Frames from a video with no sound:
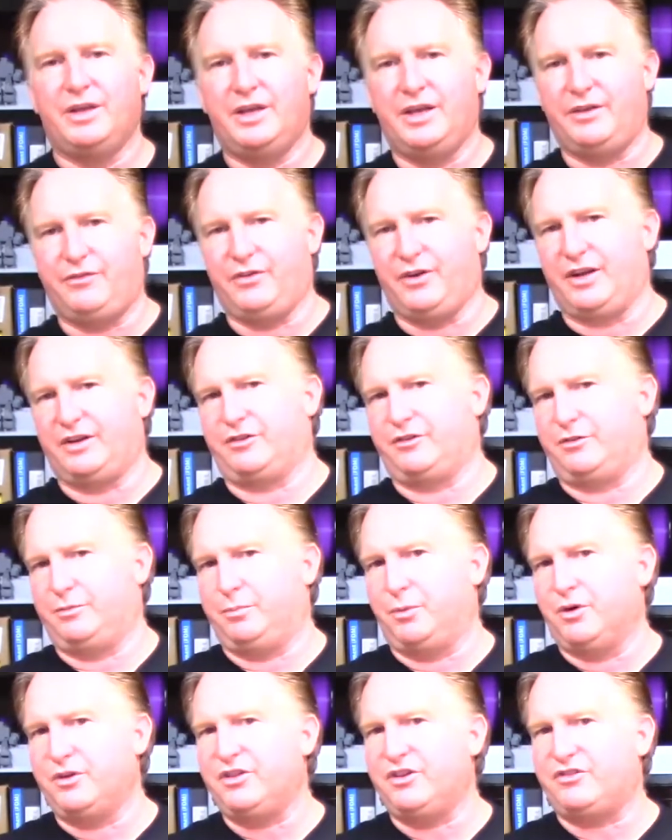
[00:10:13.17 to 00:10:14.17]
If you'd like to
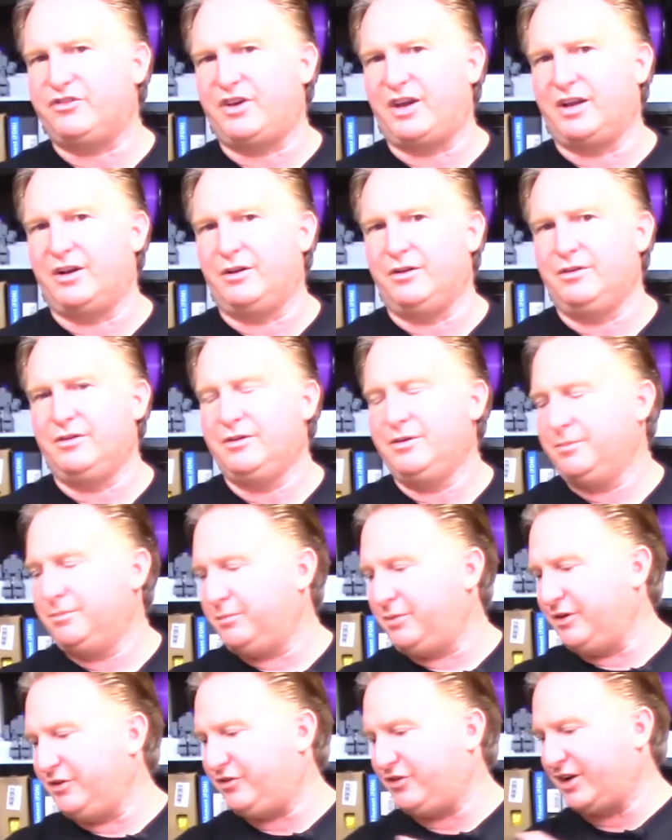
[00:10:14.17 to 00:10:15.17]
support the channel,
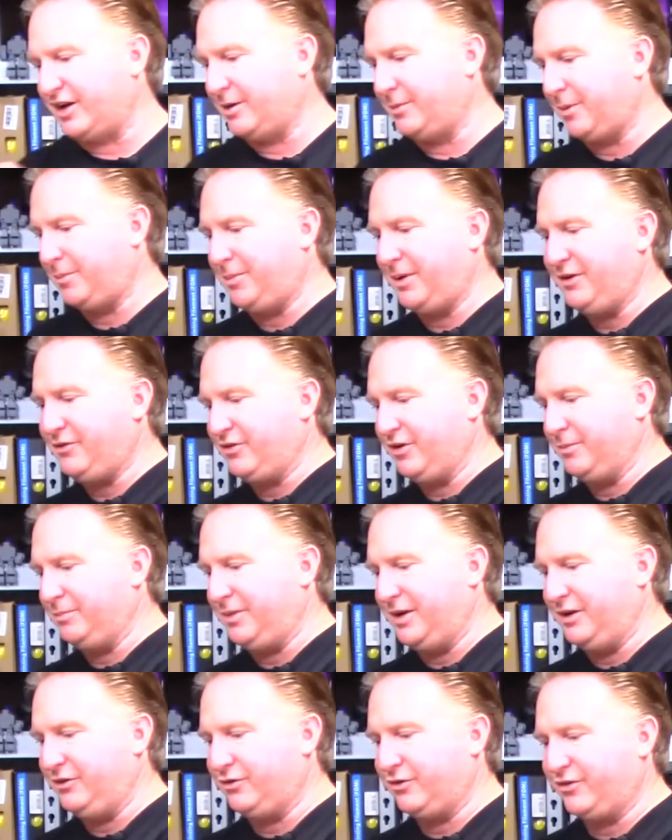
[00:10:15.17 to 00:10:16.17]
please check out my Patreon
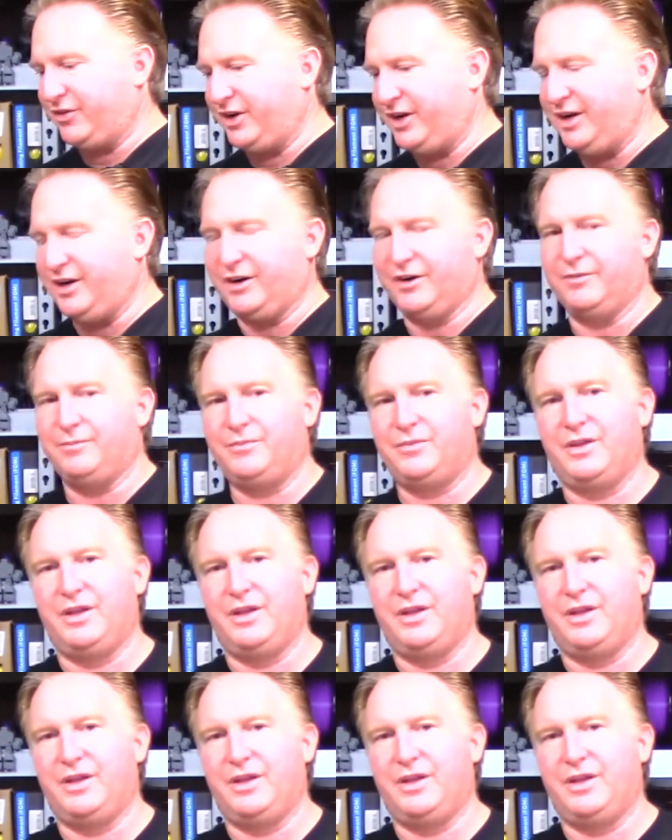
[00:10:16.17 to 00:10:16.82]
page over here.